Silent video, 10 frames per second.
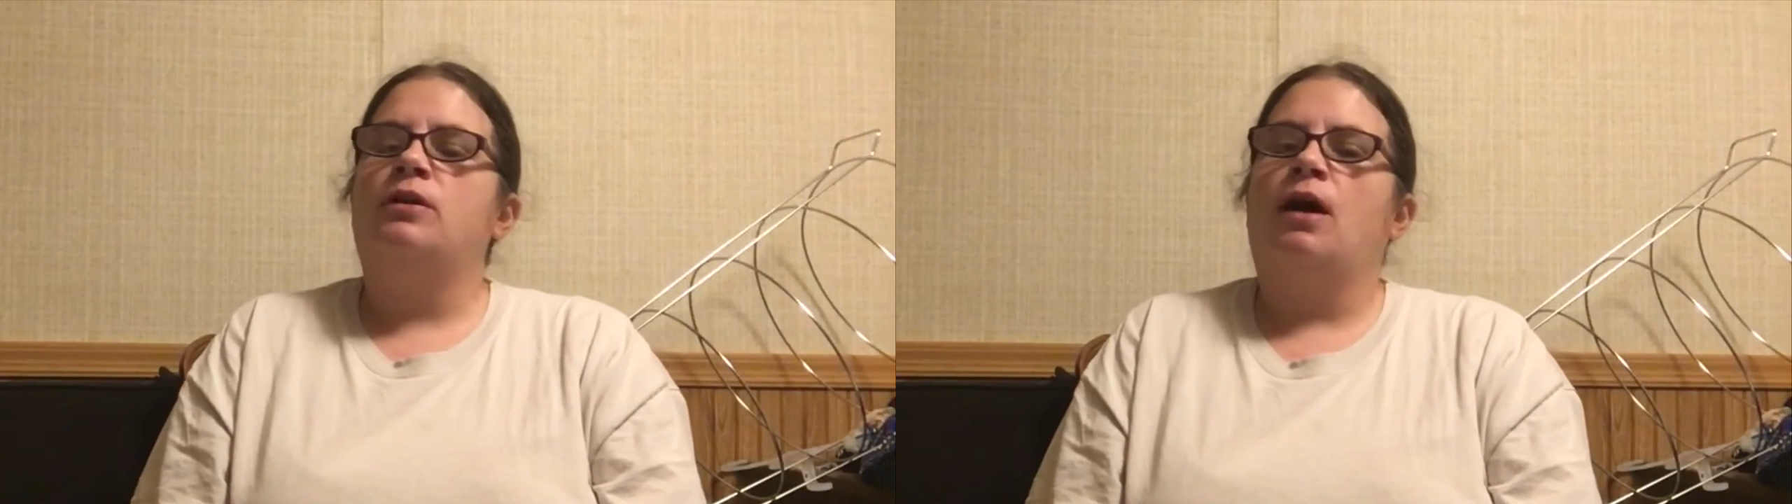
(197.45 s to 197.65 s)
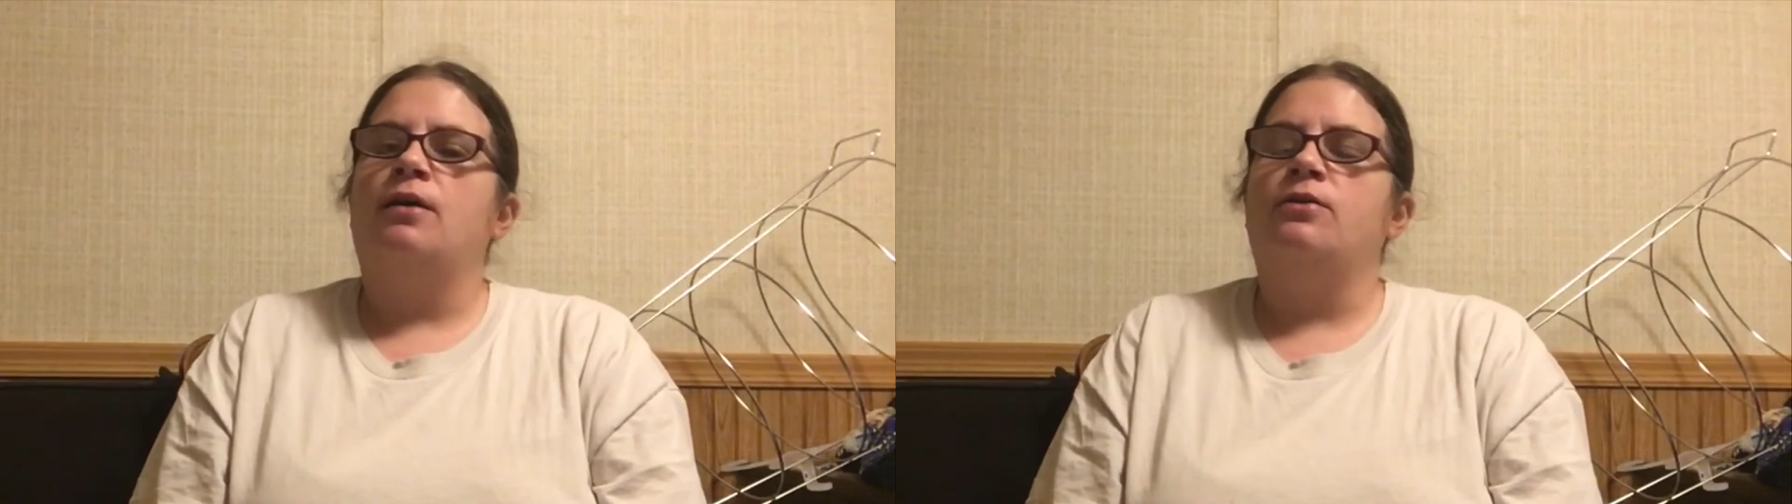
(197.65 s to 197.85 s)

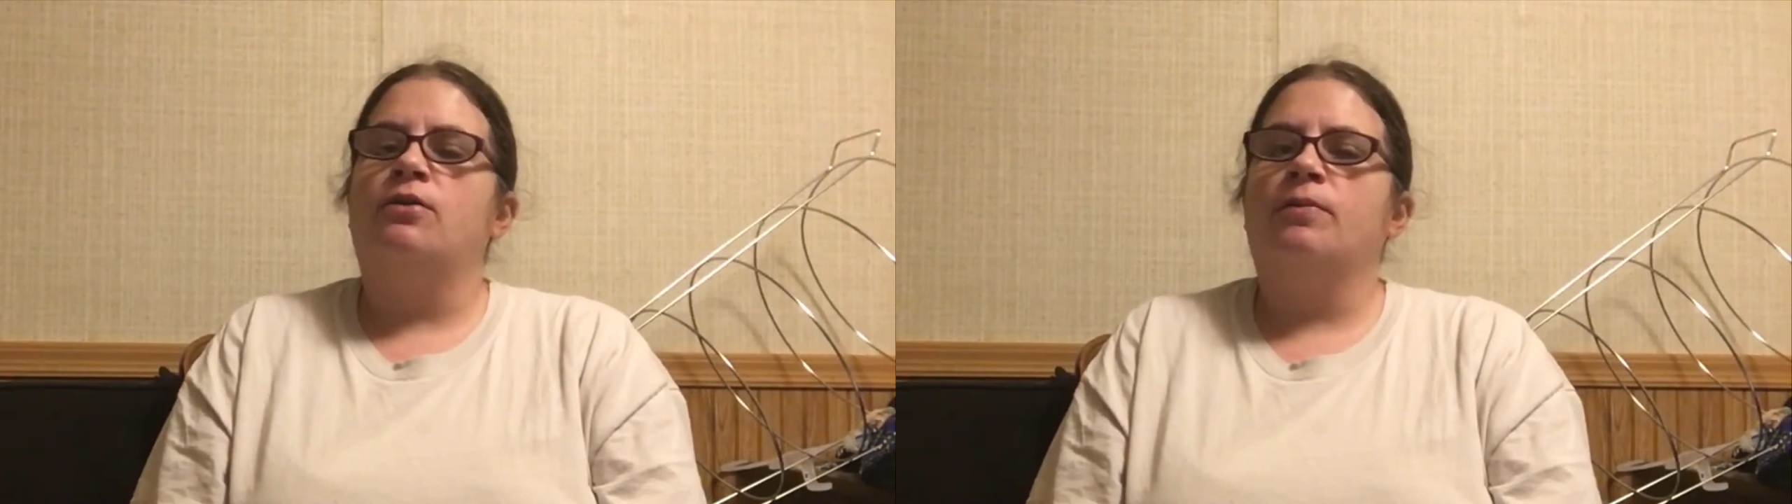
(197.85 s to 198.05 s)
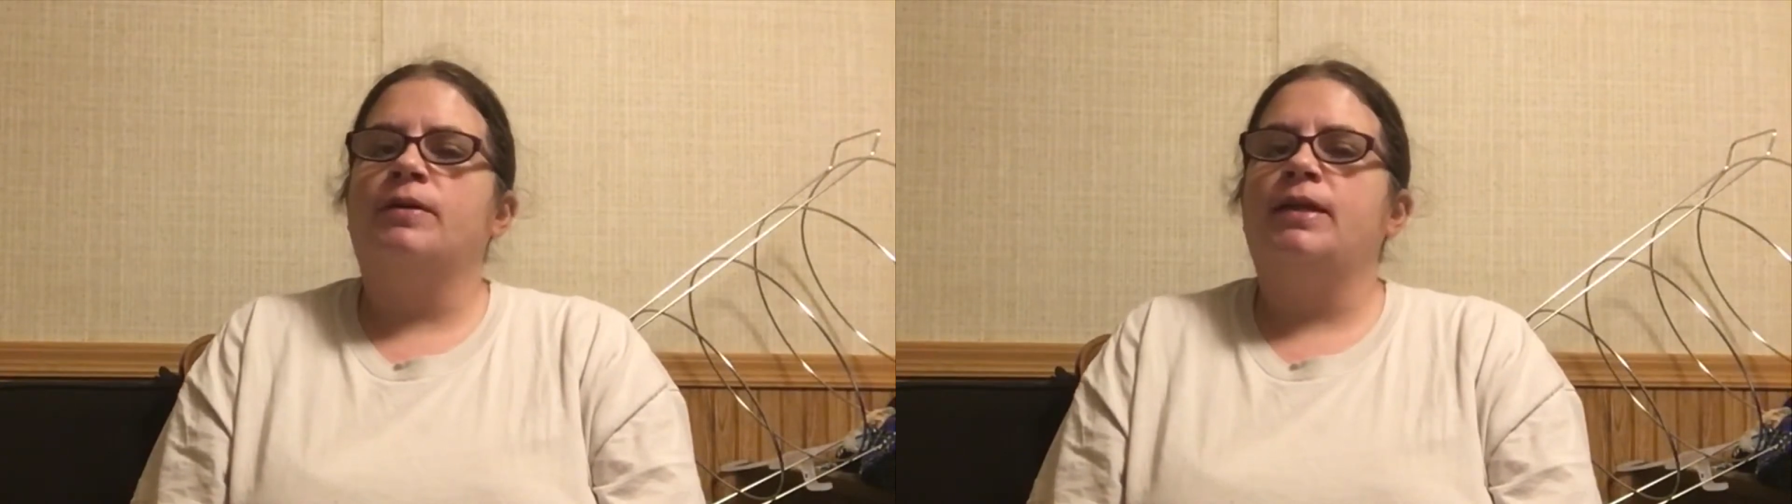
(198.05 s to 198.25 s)
not
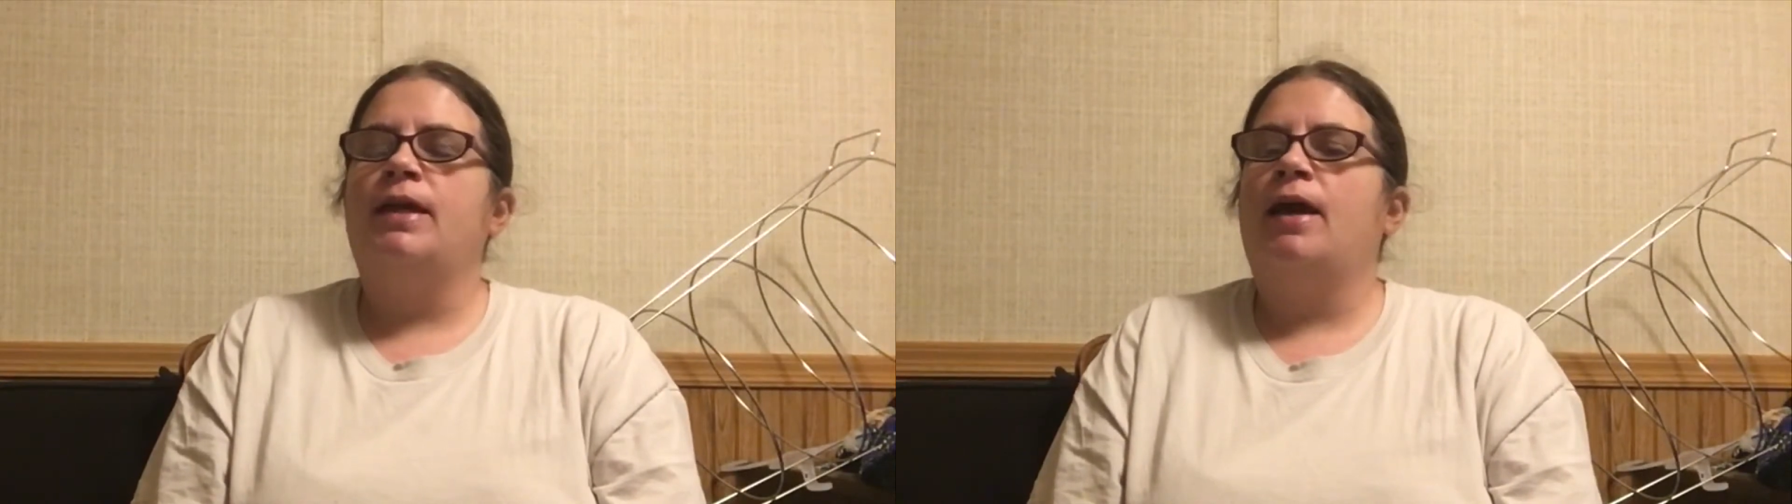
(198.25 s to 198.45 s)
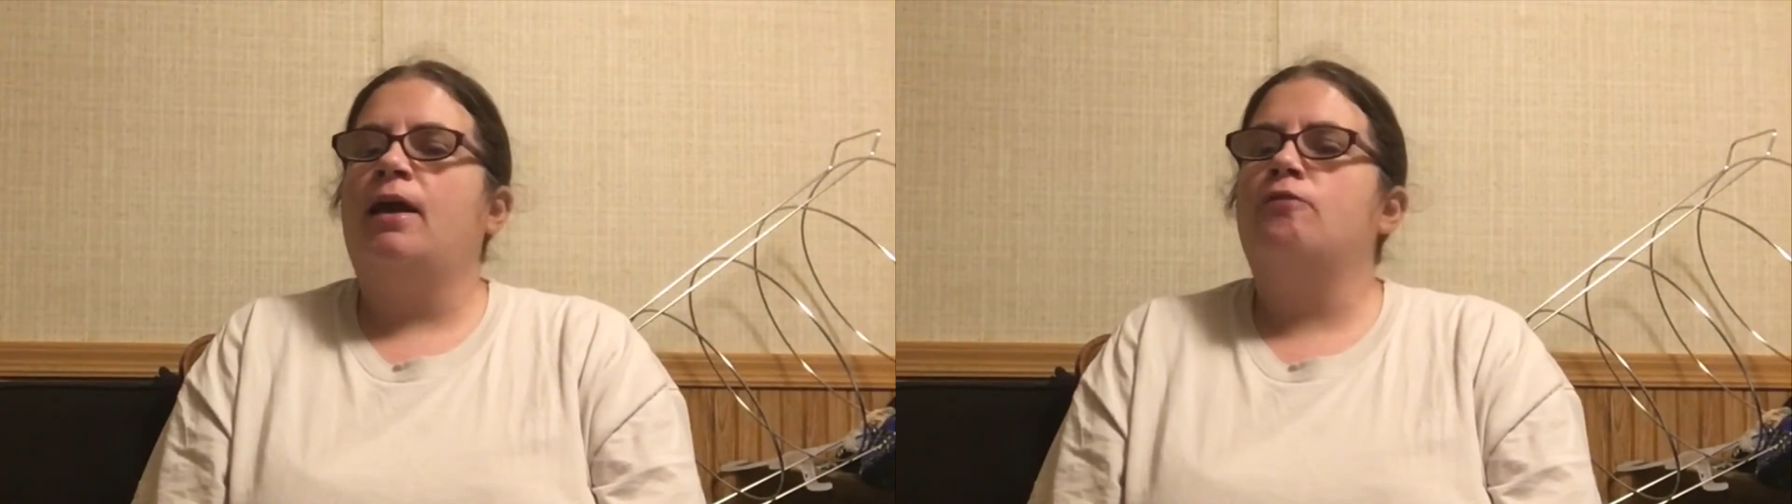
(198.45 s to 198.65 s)
normally
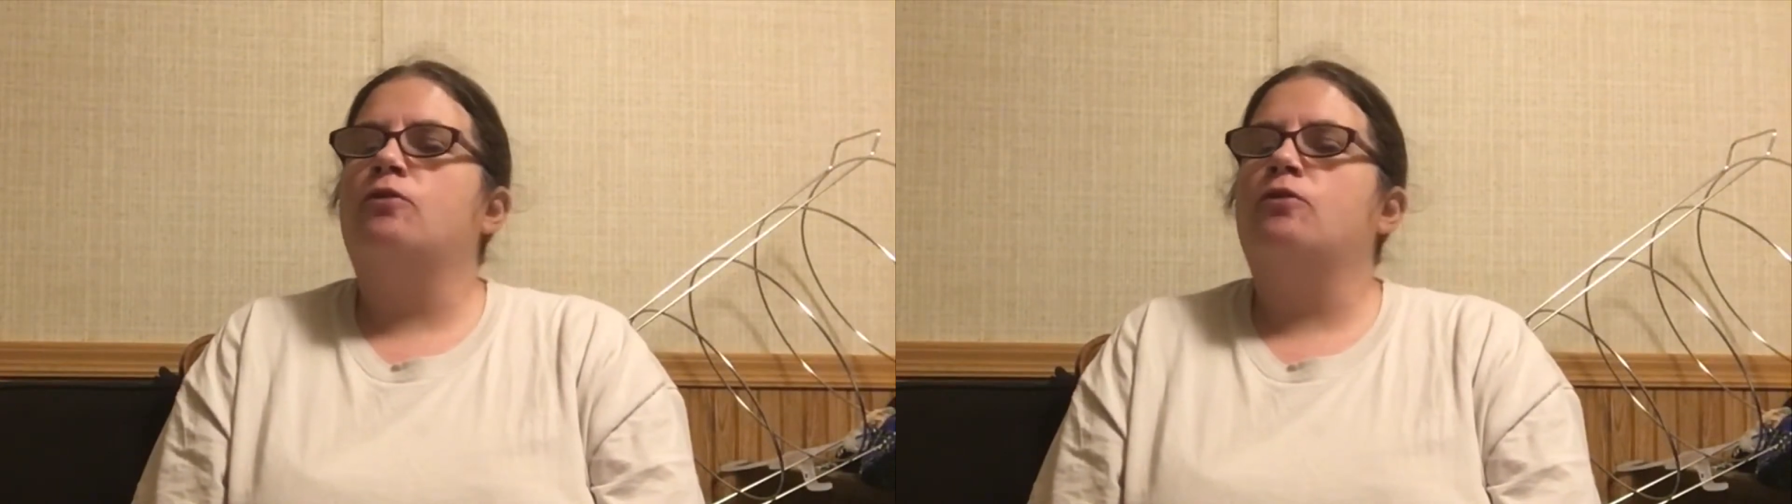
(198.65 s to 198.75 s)
have,